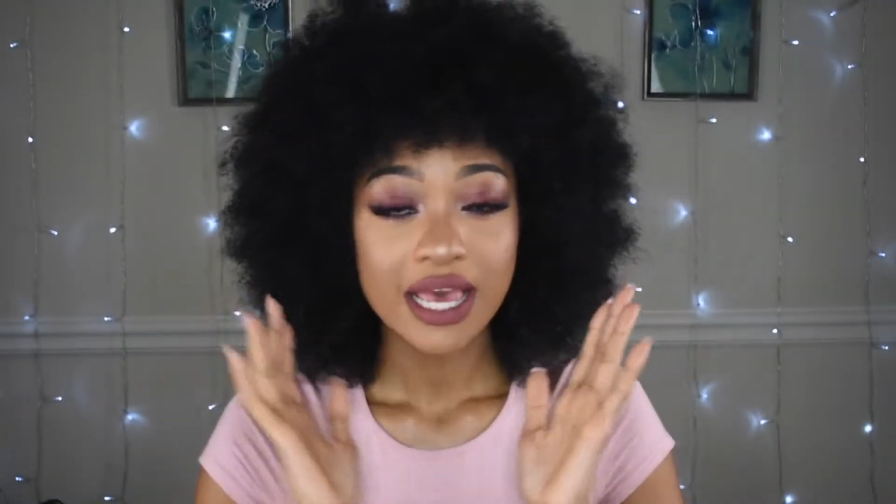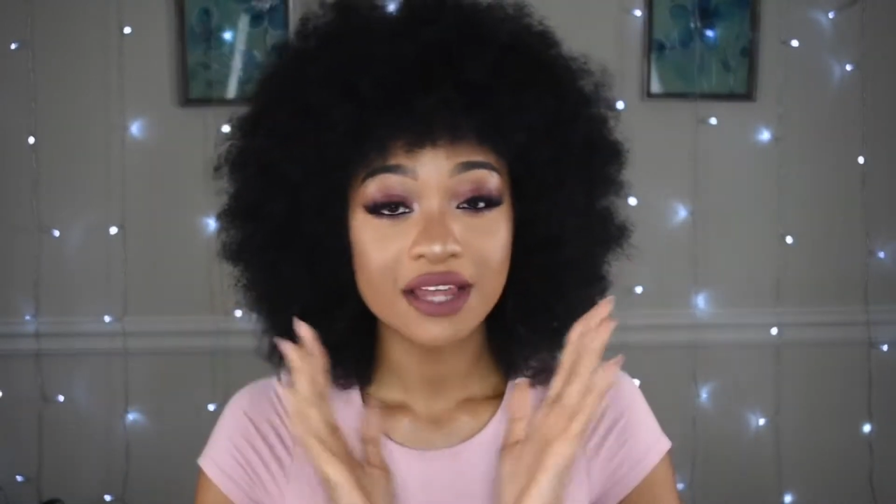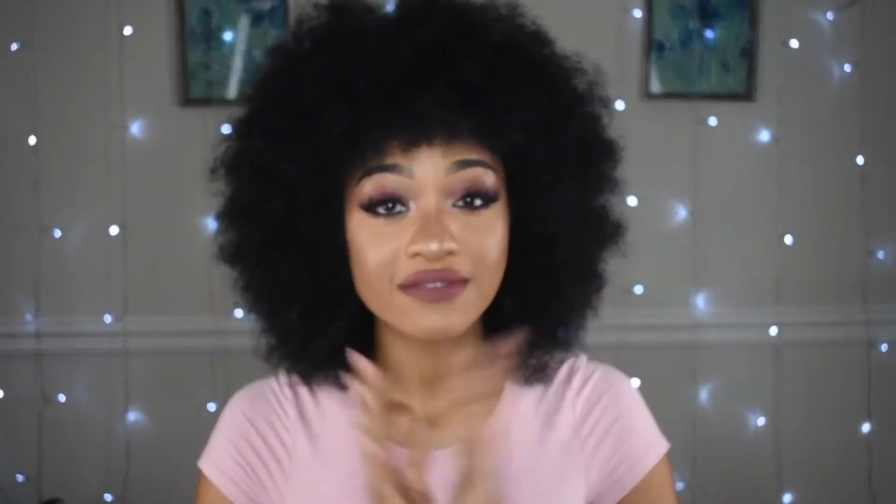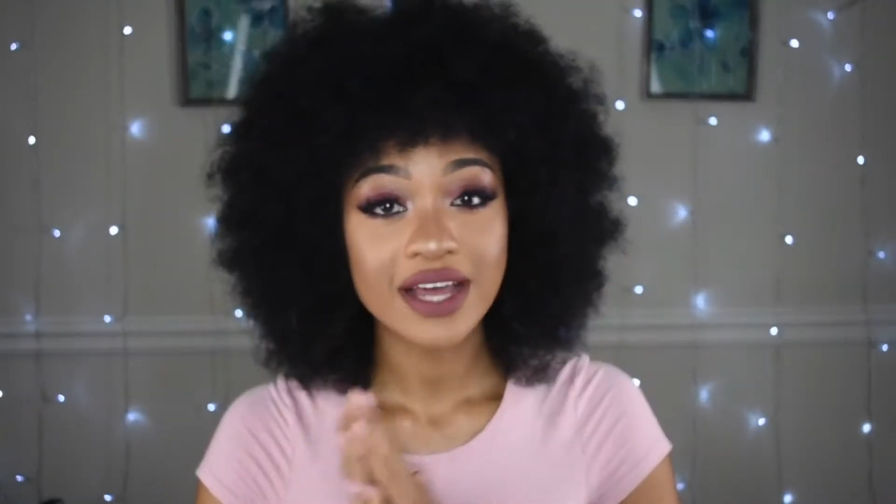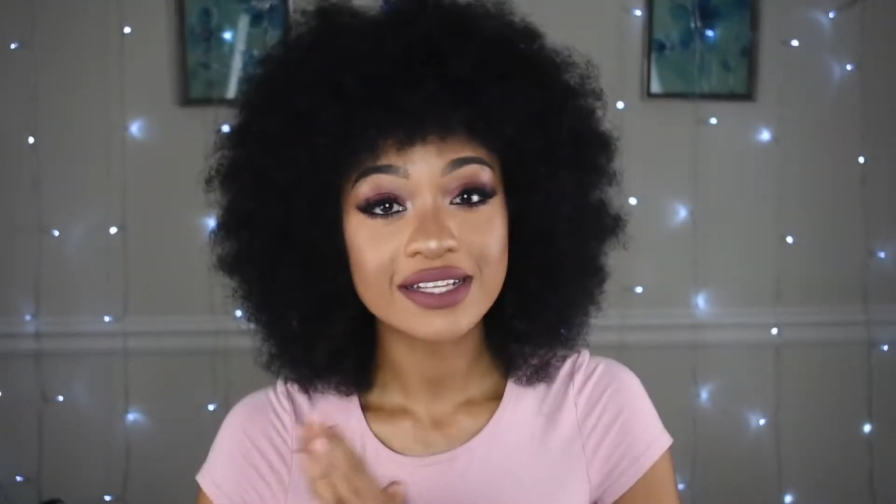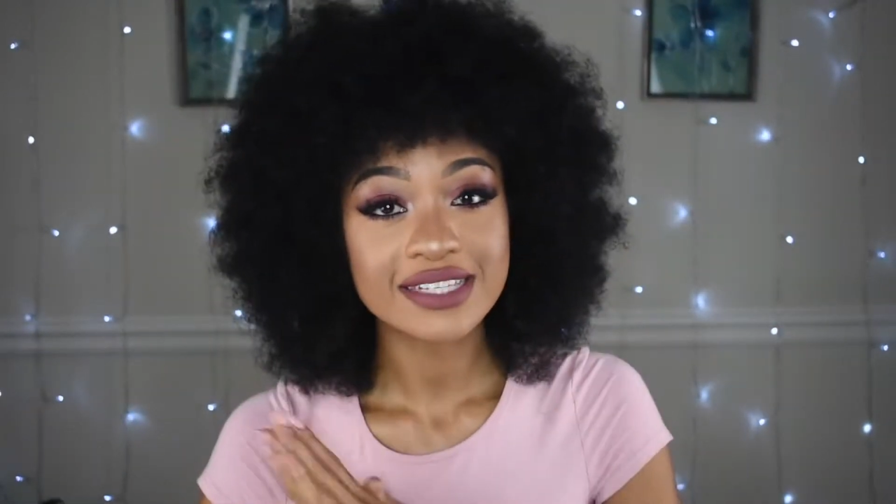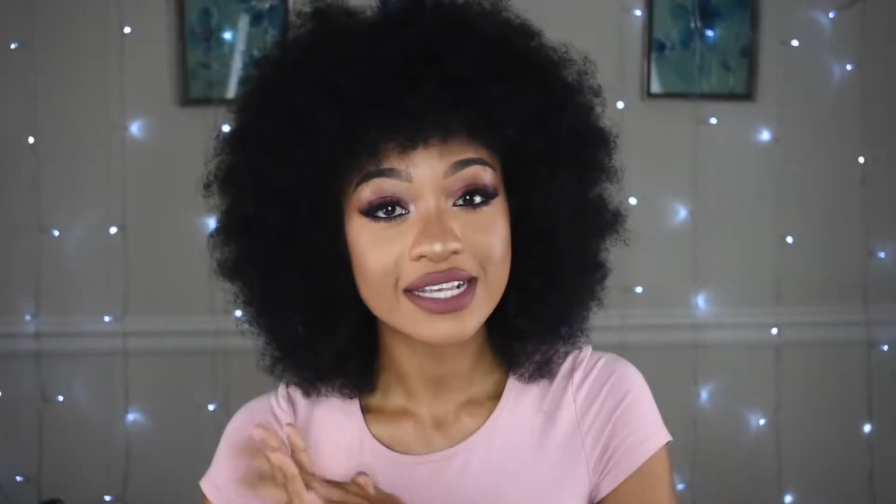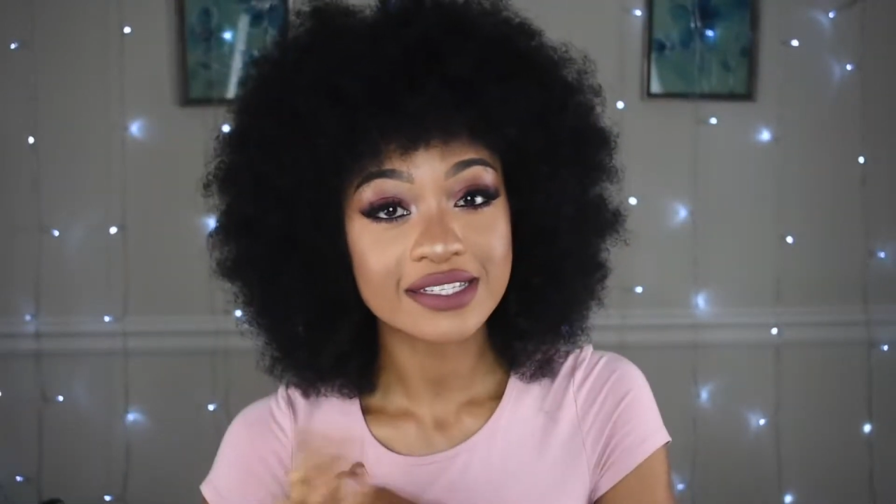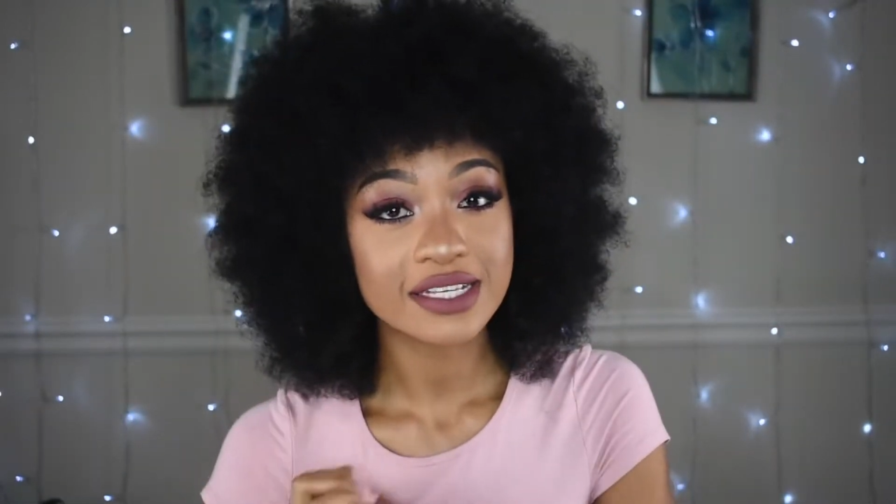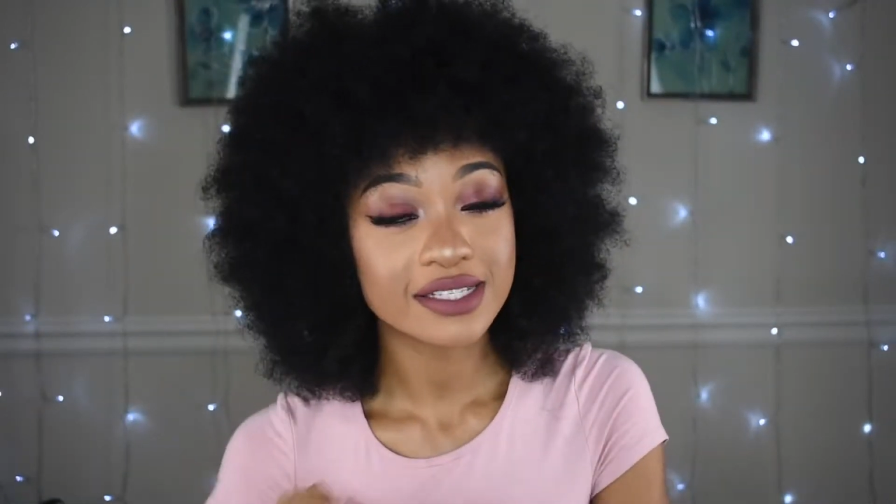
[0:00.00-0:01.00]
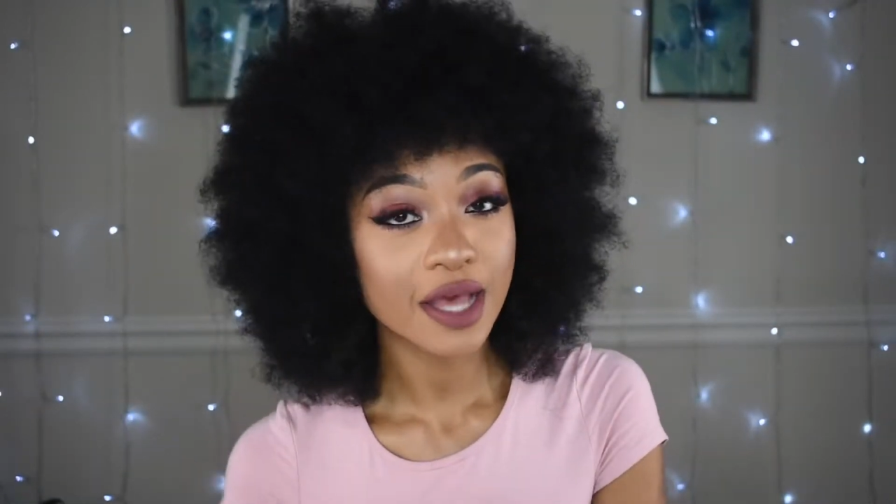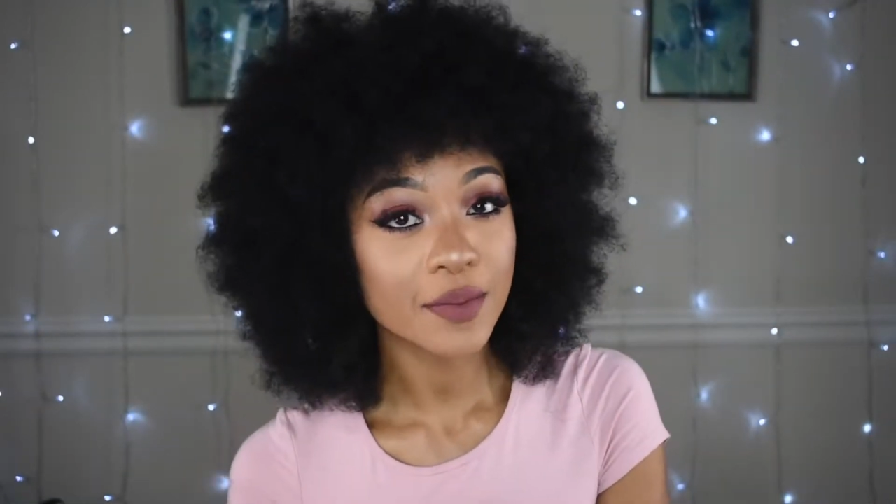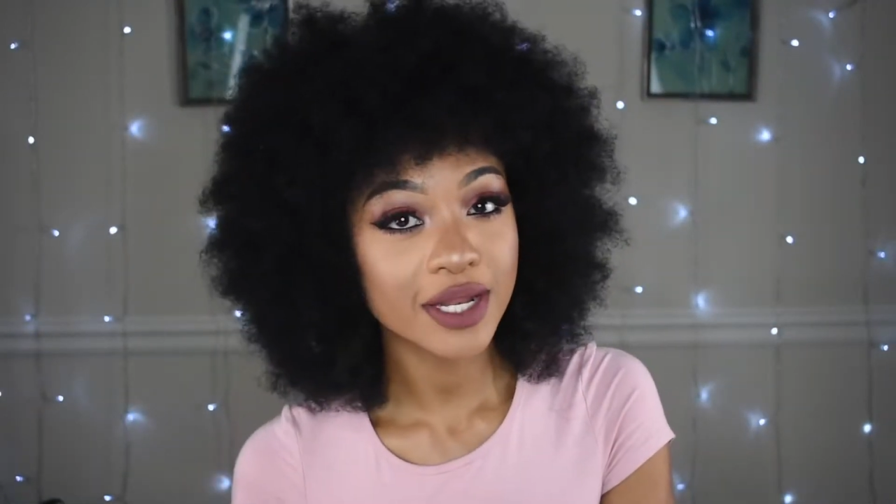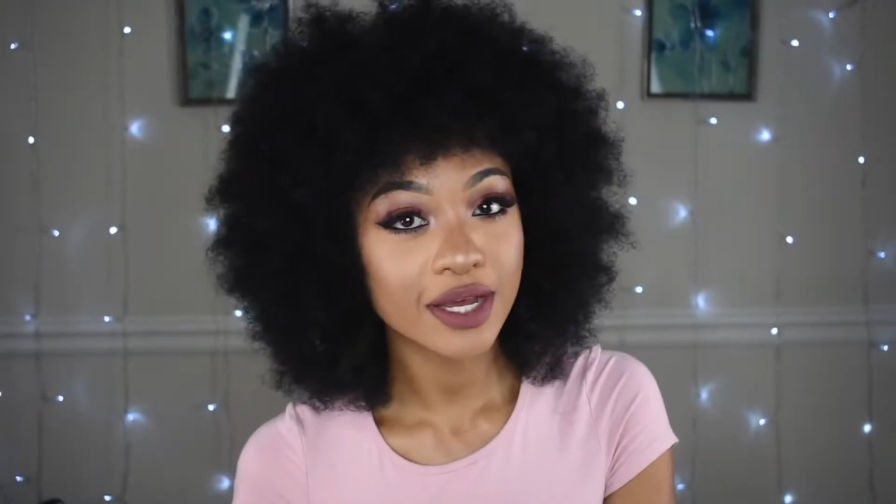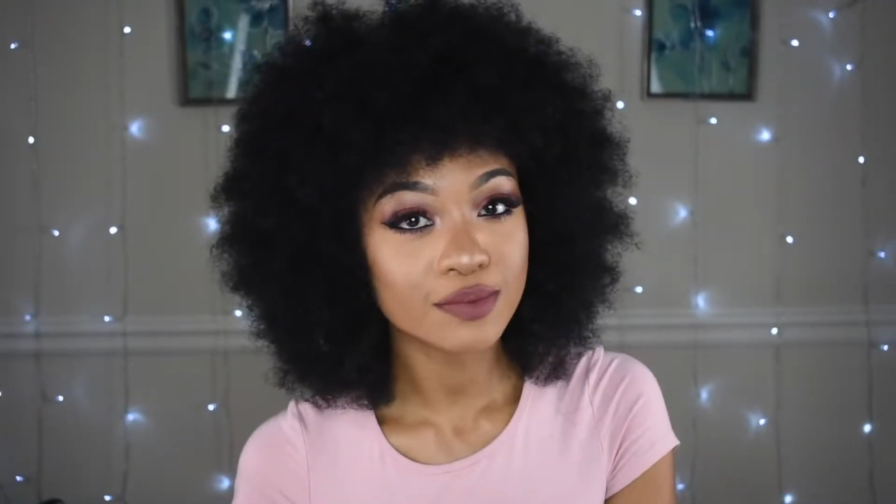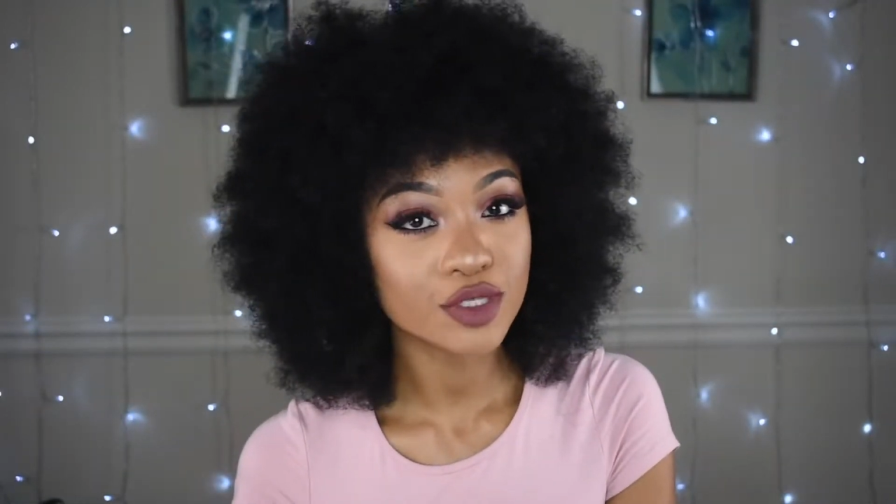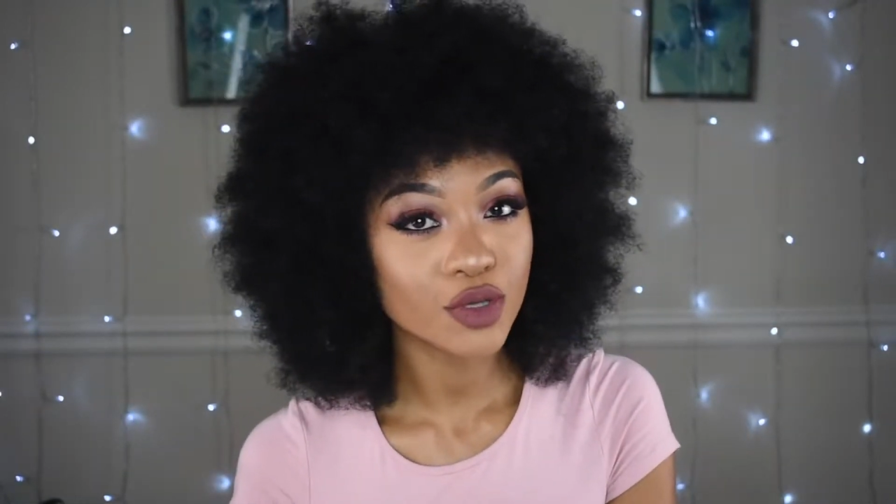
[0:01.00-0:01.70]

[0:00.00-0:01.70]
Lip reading: and Valentine's Day is coming up,